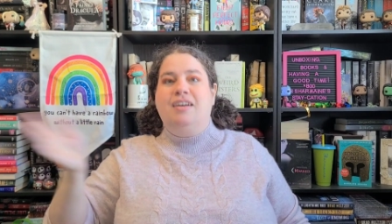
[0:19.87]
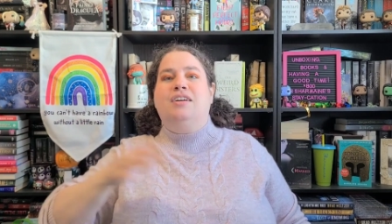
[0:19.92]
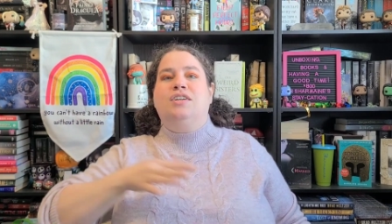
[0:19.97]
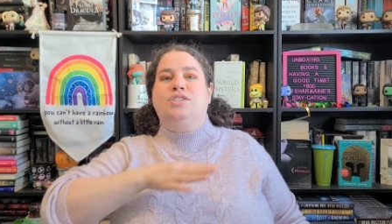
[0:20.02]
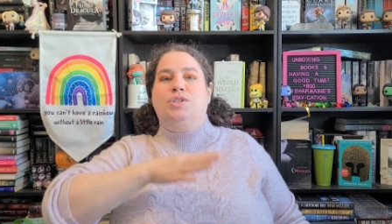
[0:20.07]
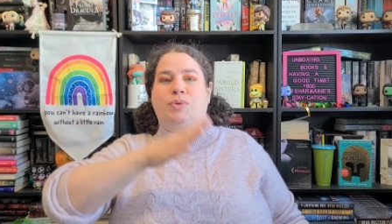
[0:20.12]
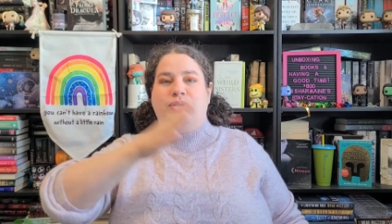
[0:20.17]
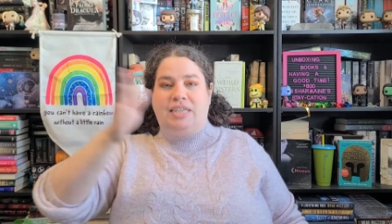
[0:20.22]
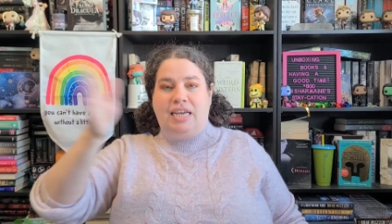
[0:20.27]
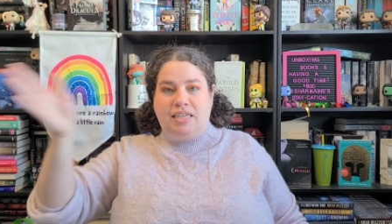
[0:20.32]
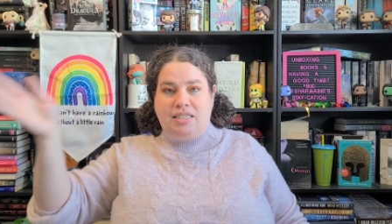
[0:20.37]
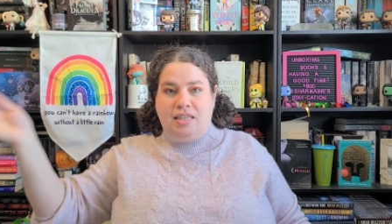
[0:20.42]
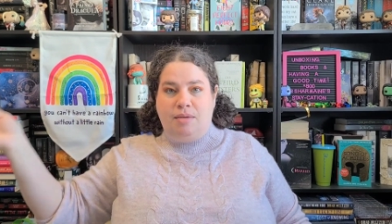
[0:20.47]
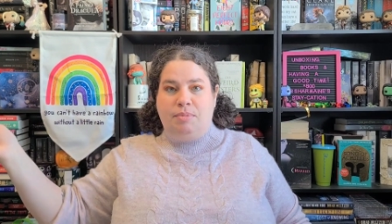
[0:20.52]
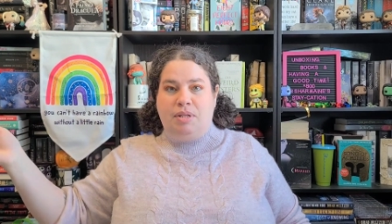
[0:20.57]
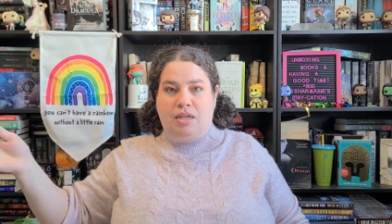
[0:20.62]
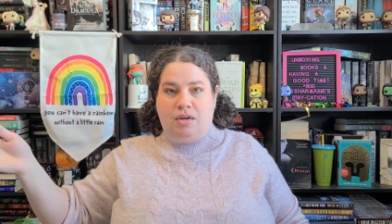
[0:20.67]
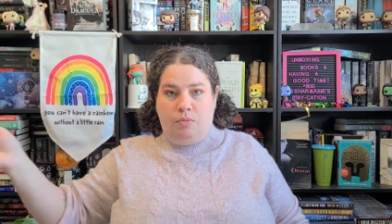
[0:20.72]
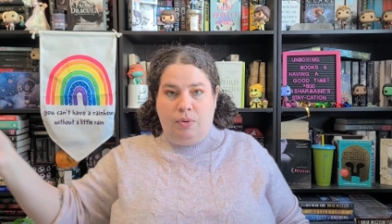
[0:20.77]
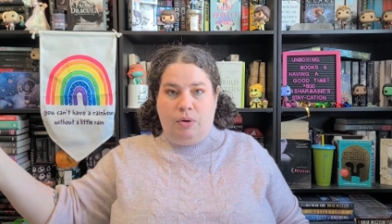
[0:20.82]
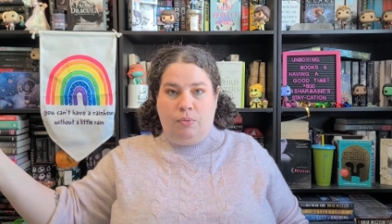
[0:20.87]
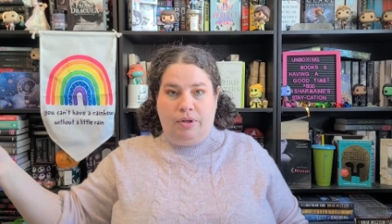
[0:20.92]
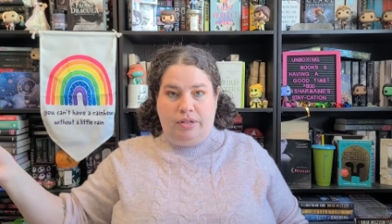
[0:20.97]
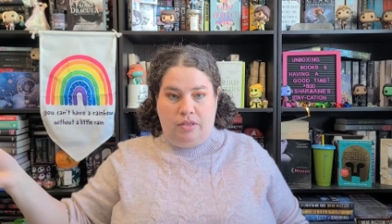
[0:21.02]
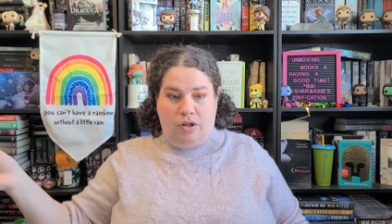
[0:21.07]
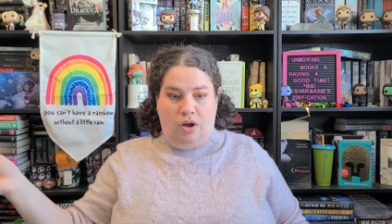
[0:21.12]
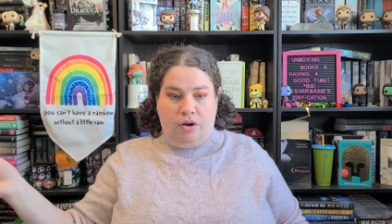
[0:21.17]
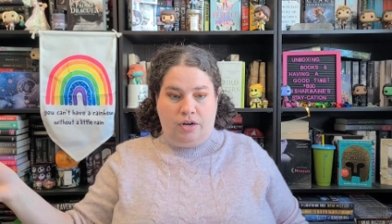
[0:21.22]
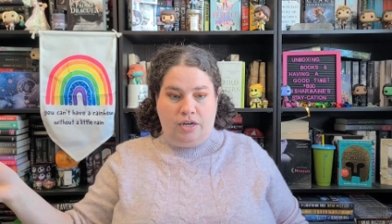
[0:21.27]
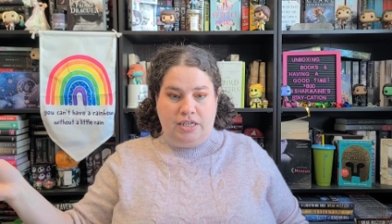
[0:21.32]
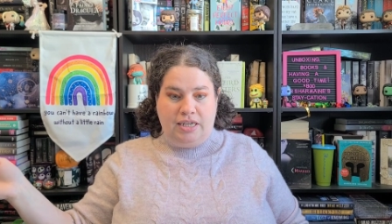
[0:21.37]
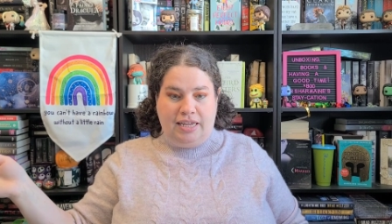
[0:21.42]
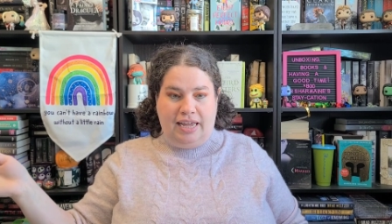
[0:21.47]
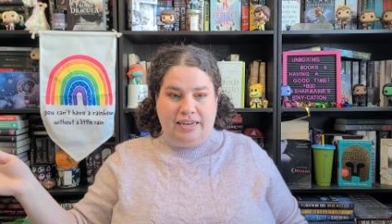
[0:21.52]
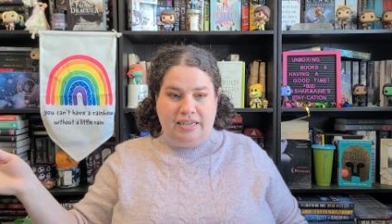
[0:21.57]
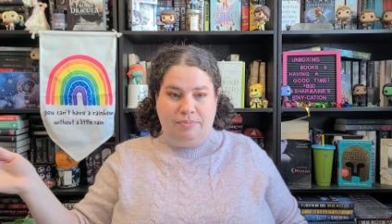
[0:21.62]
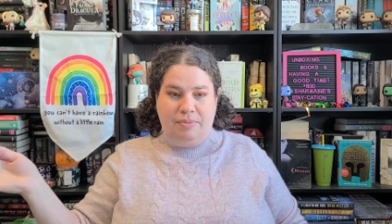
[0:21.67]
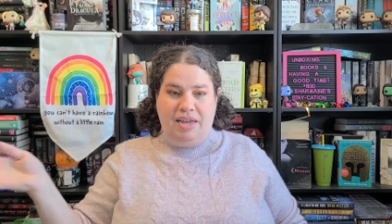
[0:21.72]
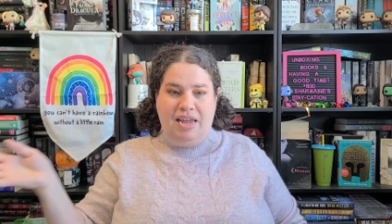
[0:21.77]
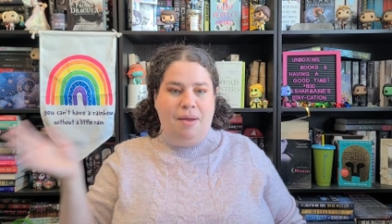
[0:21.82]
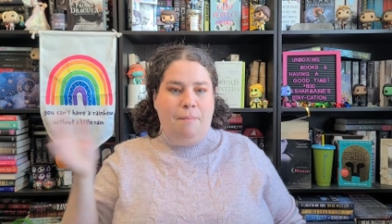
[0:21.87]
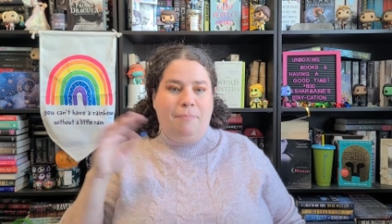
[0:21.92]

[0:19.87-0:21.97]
So it takes them a little bit longer to get to me,